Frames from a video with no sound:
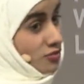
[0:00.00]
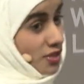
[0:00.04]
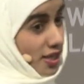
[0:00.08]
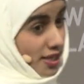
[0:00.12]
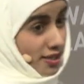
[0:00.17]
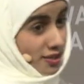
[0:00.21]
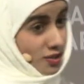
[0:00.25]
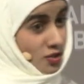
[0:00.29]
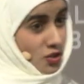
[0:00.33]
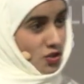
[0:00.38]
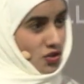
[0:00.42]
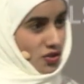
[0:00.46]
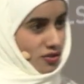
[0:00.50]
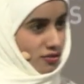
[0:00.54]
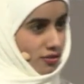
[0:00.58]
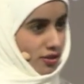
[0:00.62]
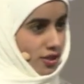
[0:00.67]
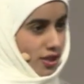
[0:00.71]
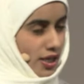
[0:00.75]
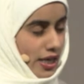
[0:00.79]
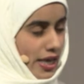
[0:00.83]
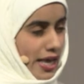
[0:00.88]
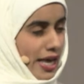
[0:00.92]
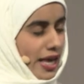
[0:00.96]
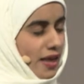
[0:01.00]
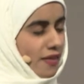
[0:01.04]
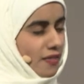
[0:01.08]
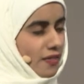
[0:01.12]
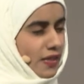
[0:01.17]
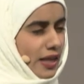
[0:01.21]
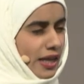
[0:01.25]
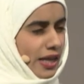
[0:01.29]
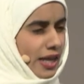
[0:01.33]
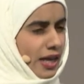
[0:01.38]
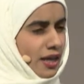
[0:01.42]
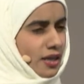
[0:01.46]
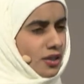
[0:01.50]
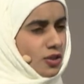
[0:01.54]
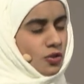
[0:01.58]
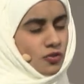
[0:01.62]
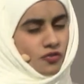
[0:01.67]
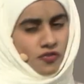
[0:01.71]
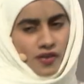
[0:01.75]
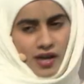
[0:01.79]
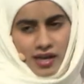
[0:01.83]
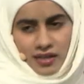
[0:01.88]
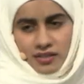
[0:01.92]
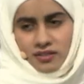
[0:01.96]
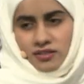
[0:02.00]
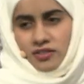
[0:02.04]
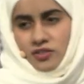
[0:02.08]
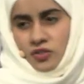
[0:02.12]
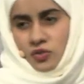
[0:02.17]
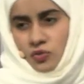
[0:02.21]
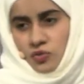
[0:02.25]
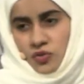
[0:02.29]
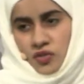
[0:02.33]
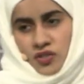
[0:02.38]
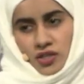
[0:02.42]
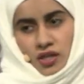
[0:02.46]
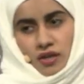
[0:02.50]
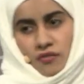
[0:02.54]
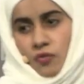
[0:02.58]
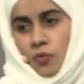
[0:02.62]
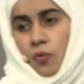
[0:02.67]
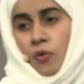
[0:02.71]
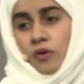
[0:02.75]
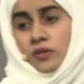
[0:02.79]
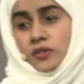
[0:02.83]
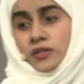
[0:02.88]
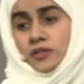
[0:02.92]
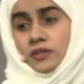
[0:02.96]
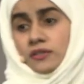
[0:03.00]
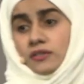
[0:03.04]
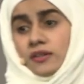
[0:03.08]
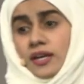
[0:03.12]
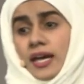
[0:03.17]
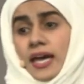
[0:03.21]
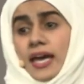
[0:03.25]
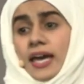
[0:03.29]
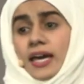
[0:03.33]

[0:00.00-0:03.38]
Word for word: nature. The lack of access to safe water